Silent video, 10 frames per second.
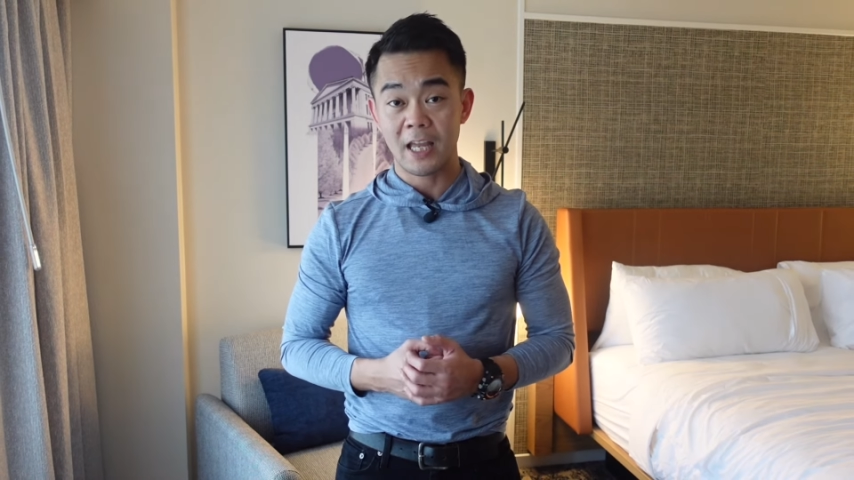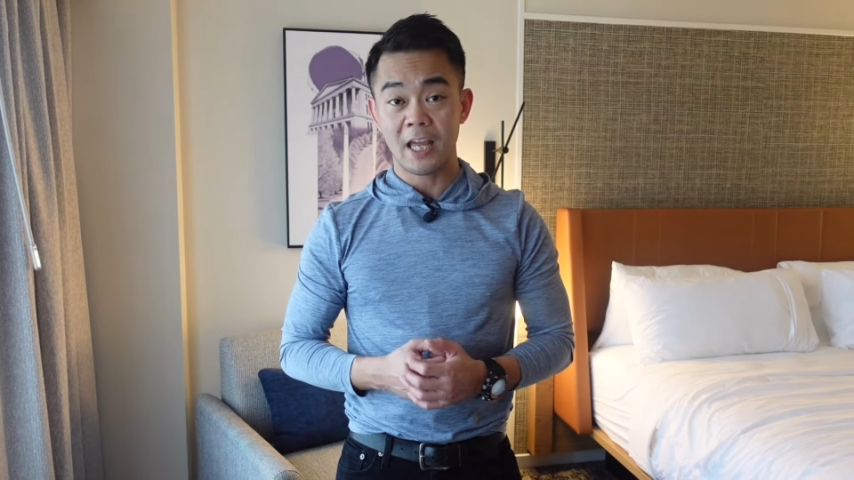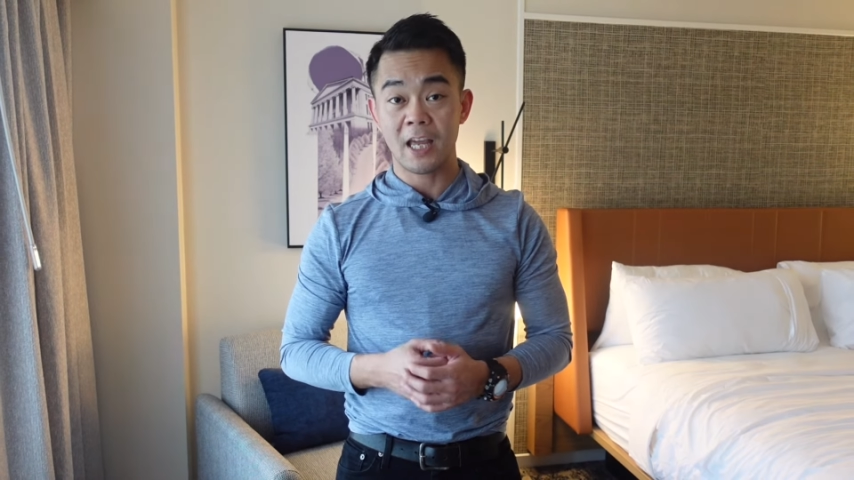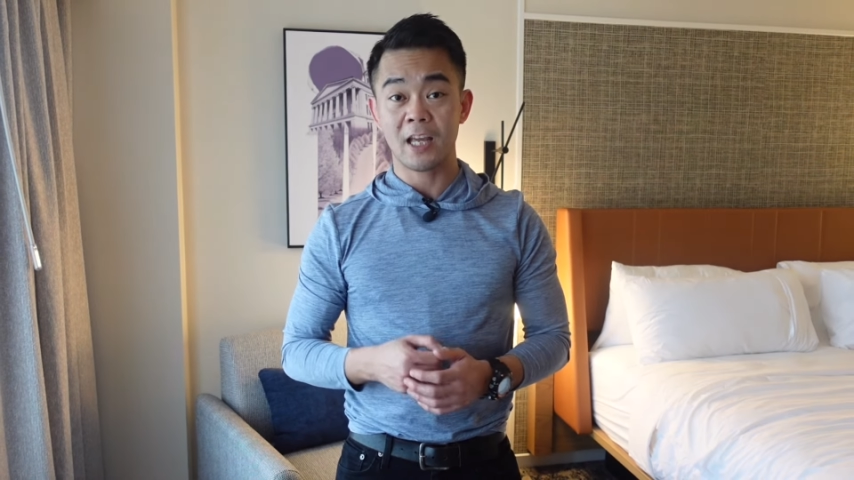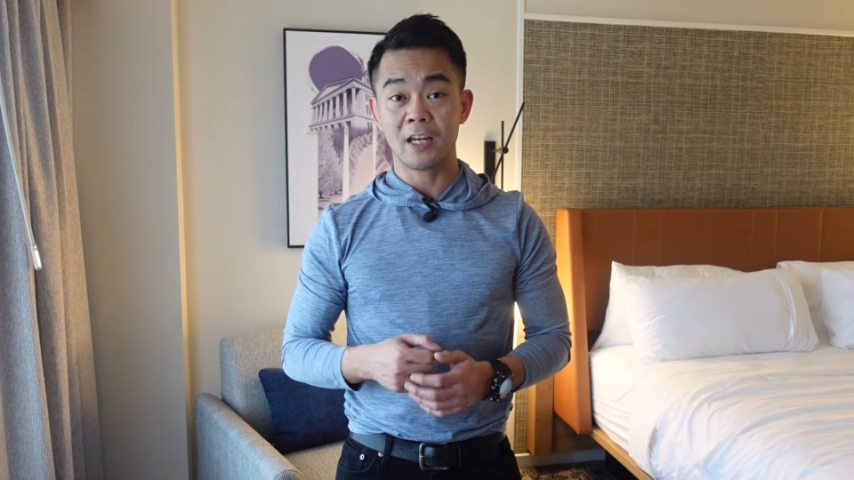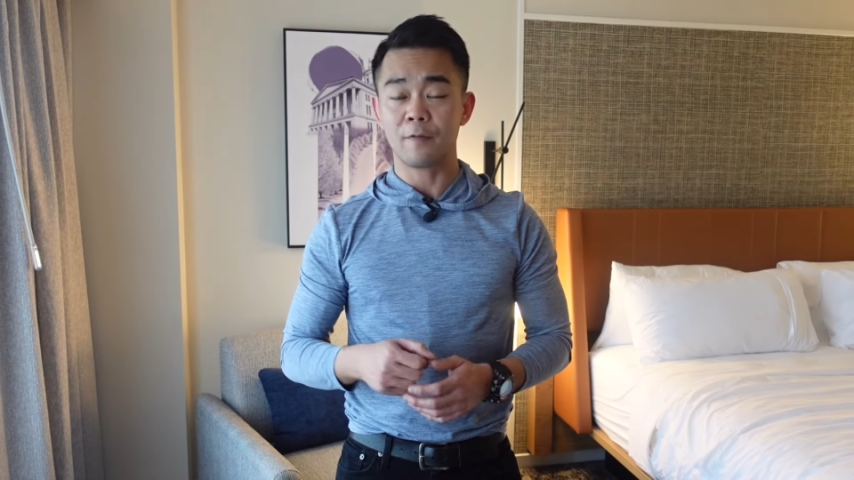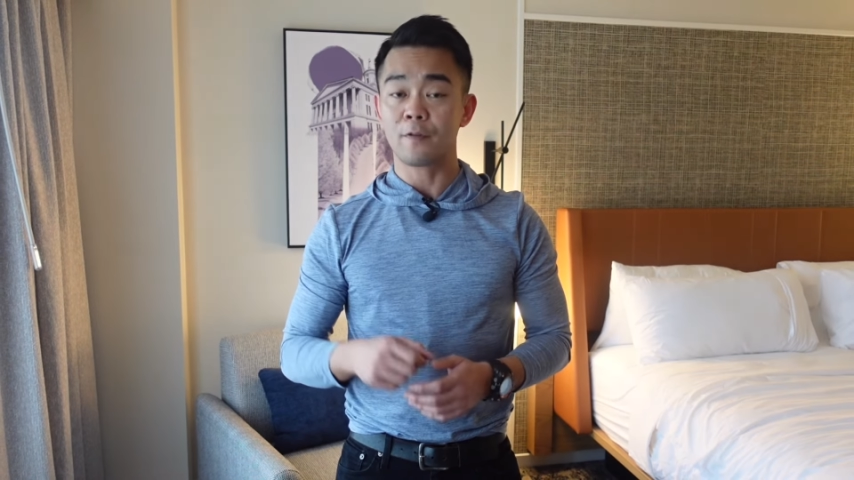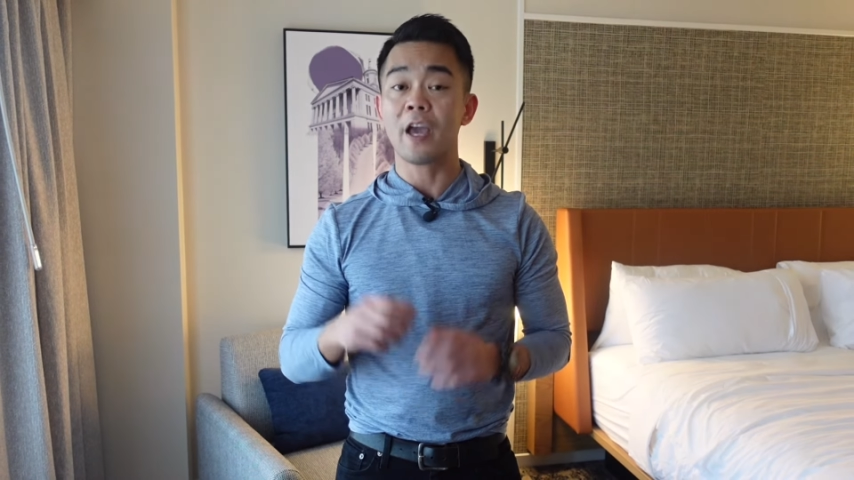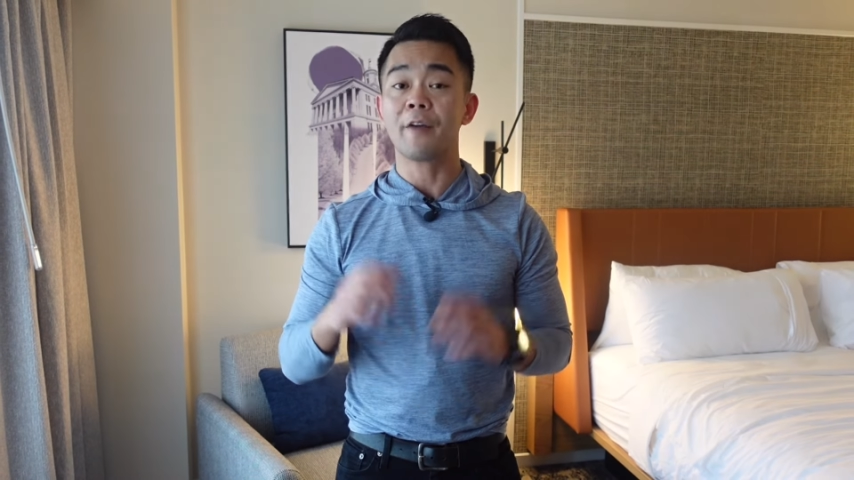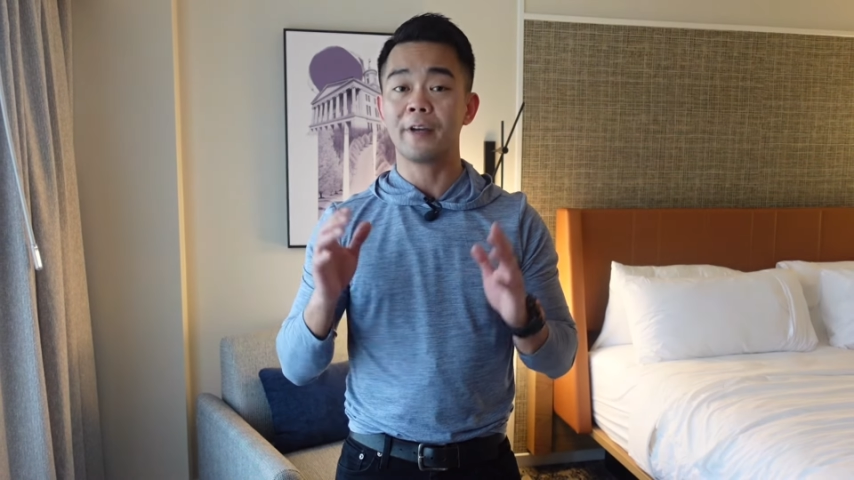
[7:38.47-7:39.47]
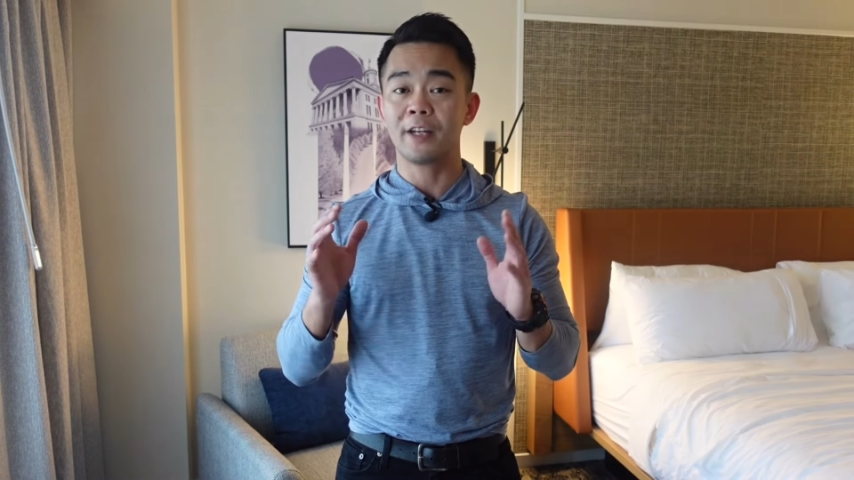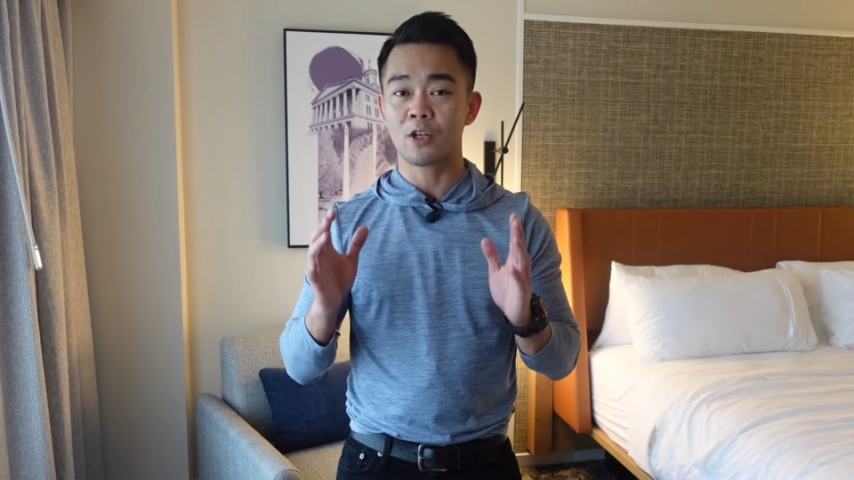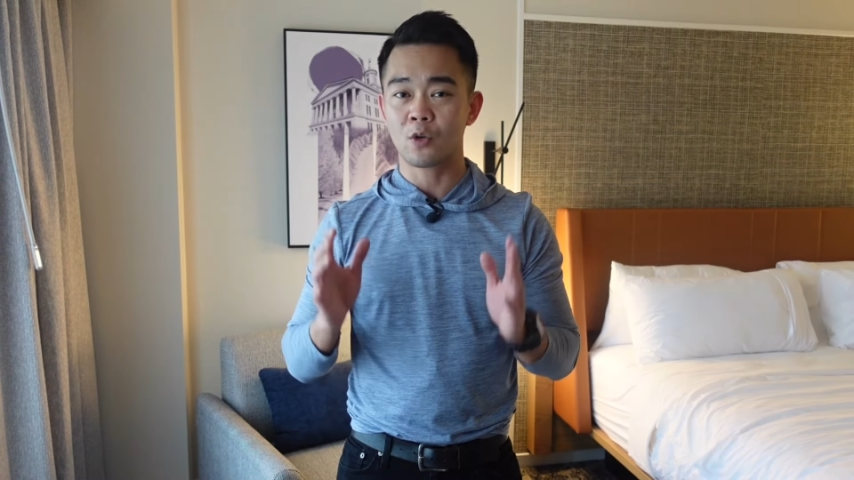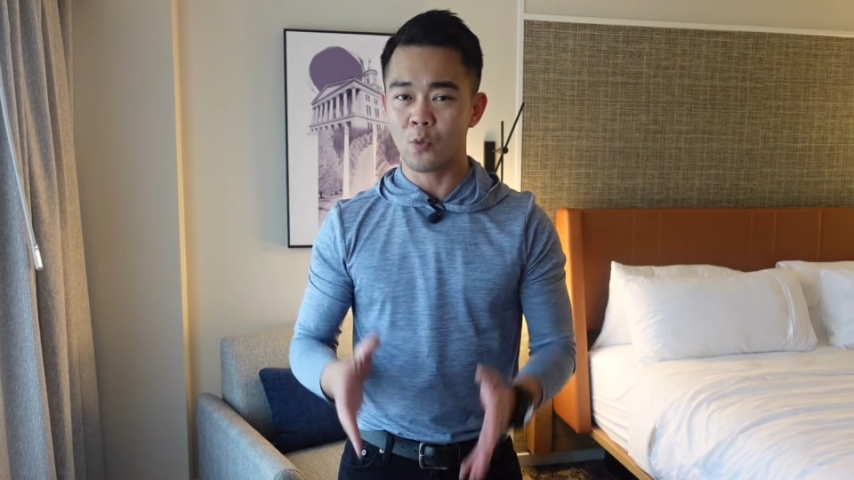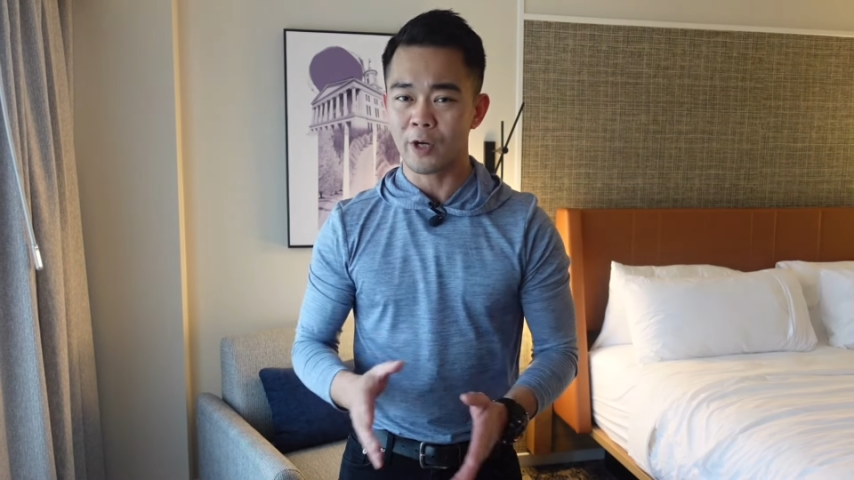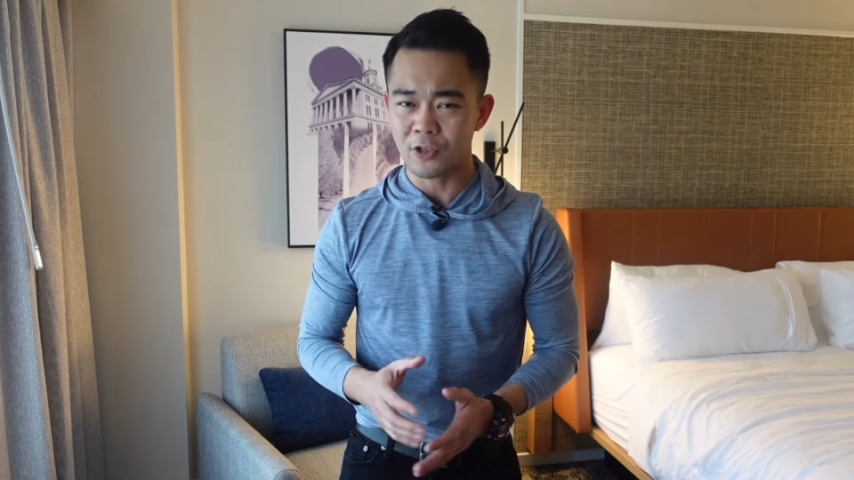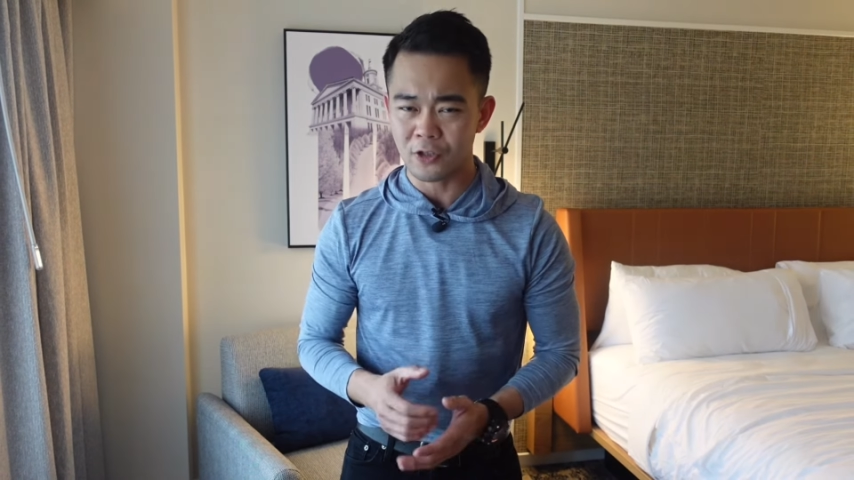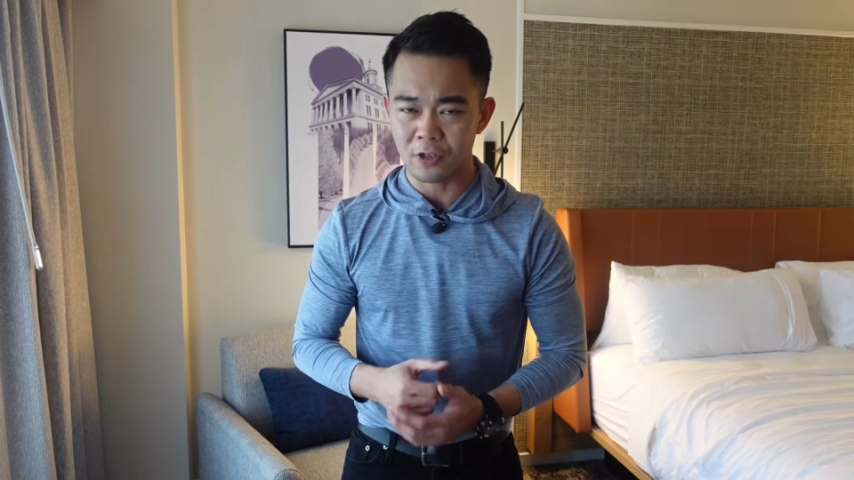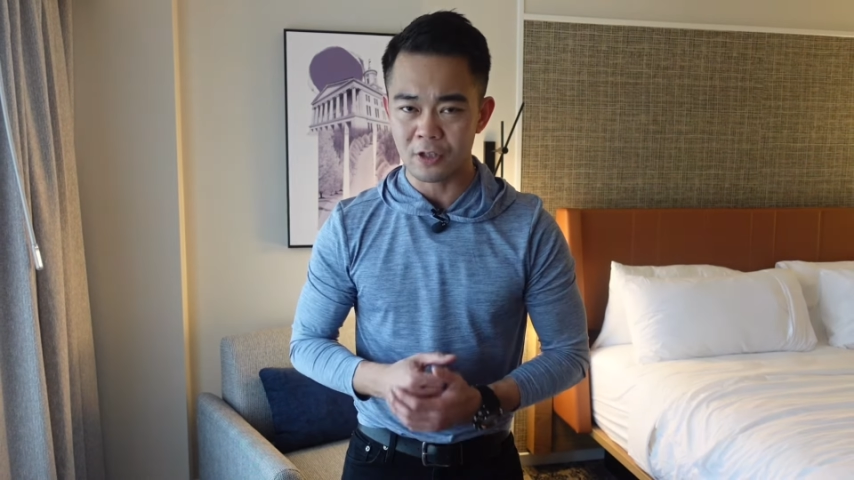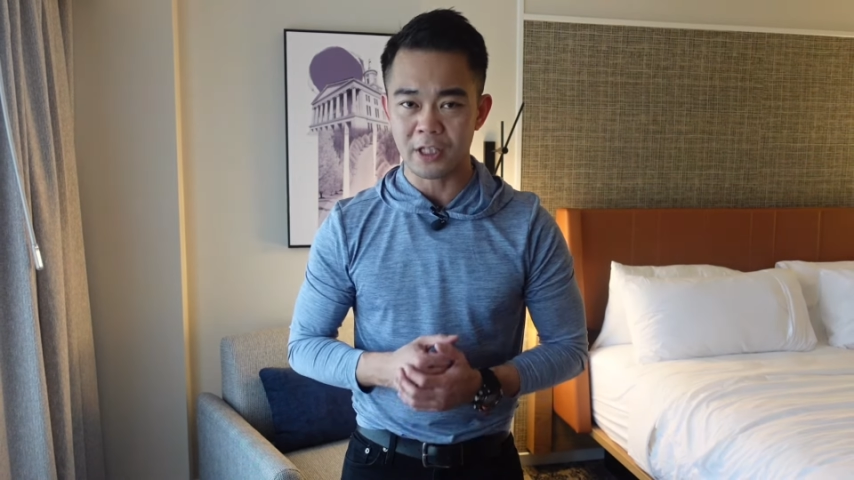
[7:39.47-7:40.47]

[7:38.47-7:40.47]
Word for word: And if you have any questions,